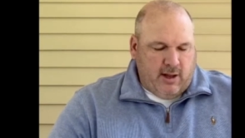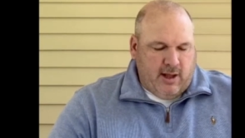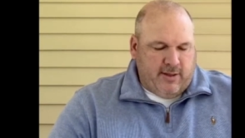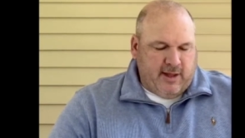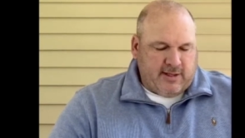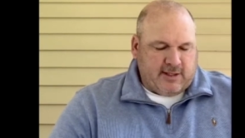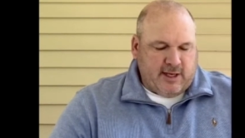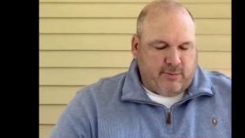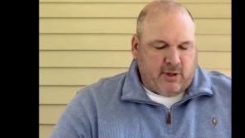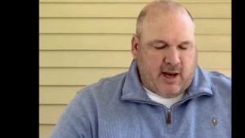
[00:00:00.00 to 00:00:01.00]
This
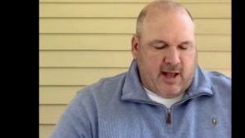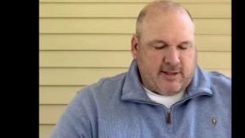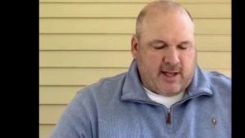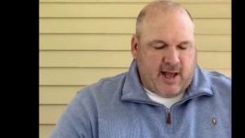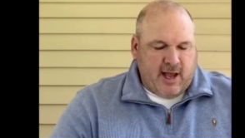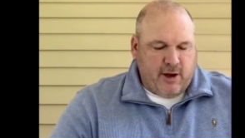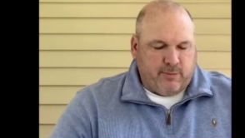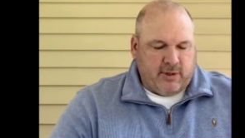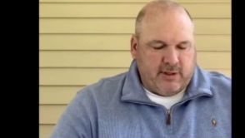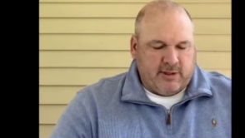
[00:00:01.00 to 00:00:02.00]
symbolized a
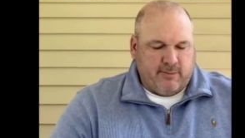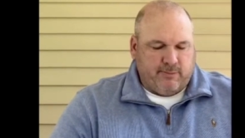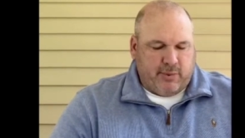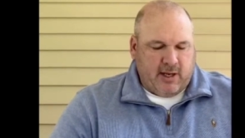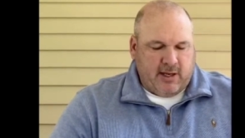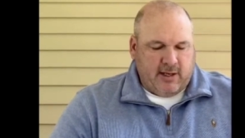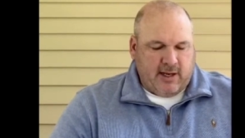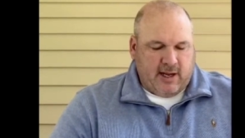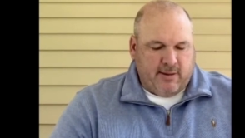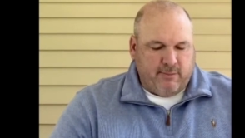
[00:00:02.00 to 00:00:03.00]
helpless pit
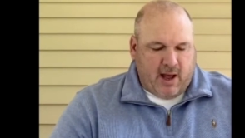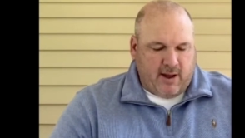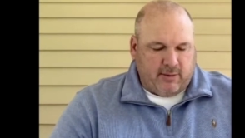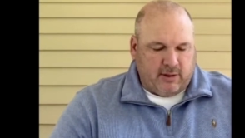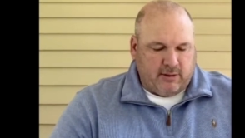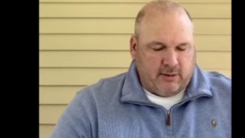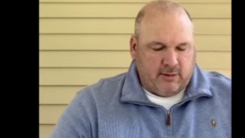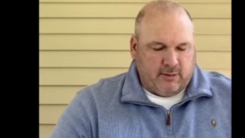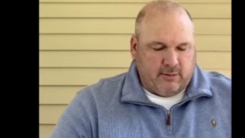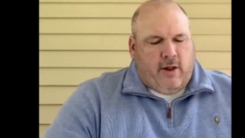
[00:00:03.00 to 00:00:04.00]
in Babylon.
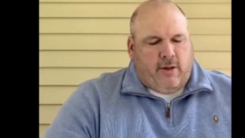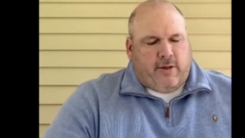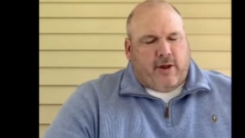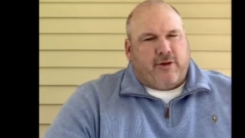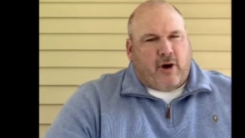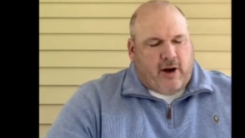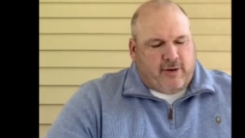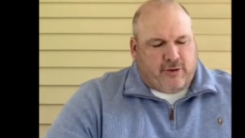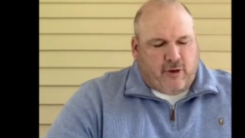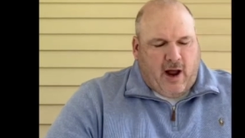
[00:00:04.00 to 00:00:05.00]
The dry, the
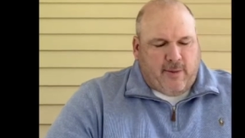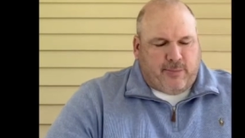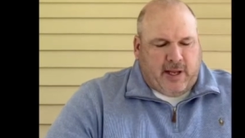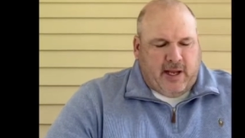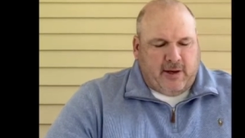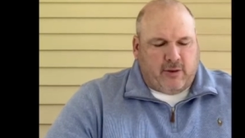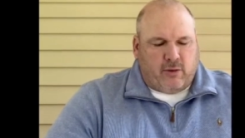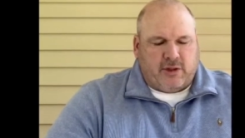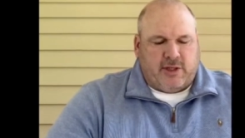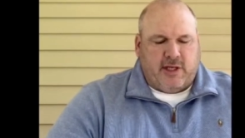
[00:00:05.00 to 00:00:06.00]
dry pit or
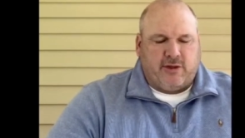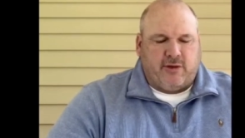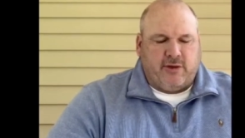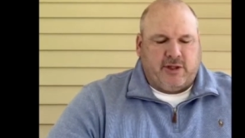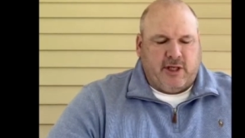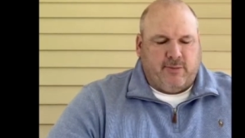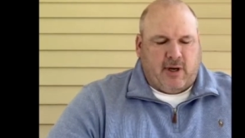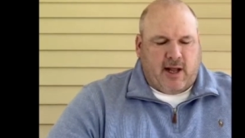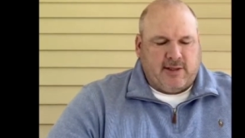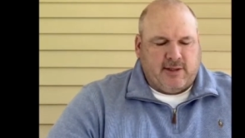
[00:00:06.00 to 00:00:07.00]
cistern
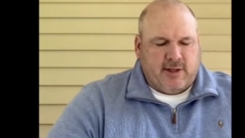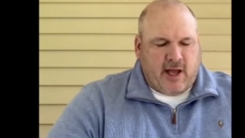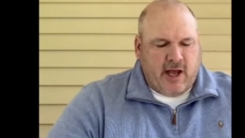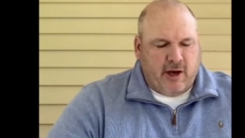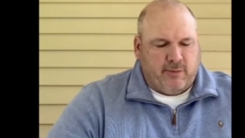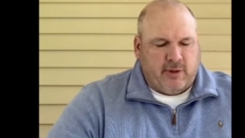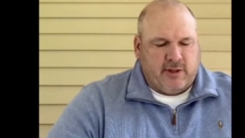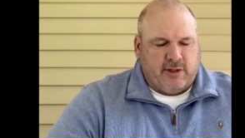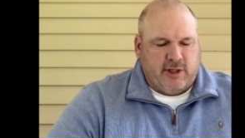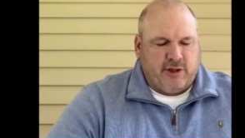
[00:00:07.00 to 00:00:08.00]
symbolizes the helpless
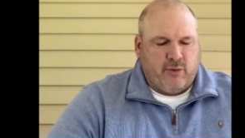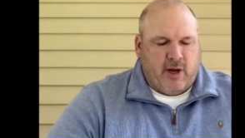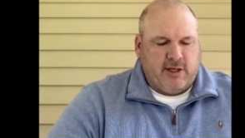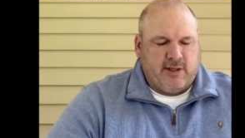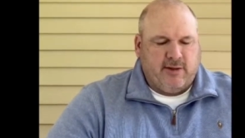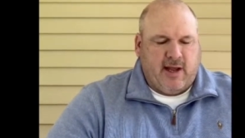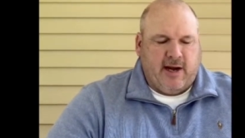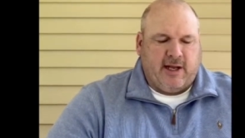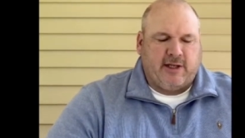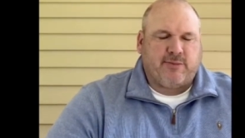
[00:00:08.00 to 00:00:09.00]
situation they'd
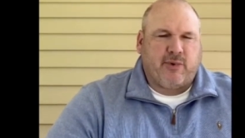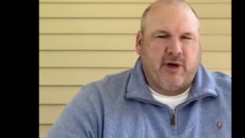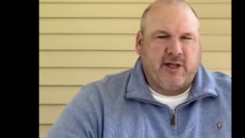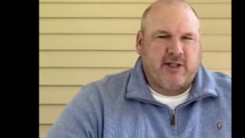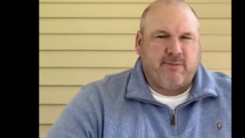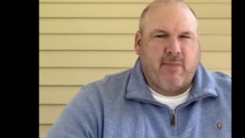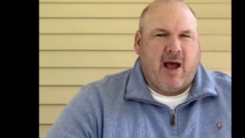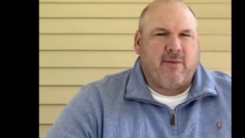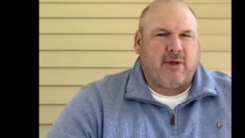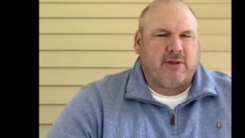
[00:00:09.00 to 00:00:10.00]
experienced in
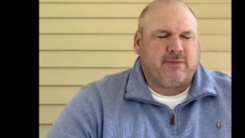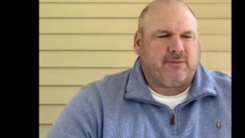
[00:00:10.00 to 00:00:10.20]
Babylon.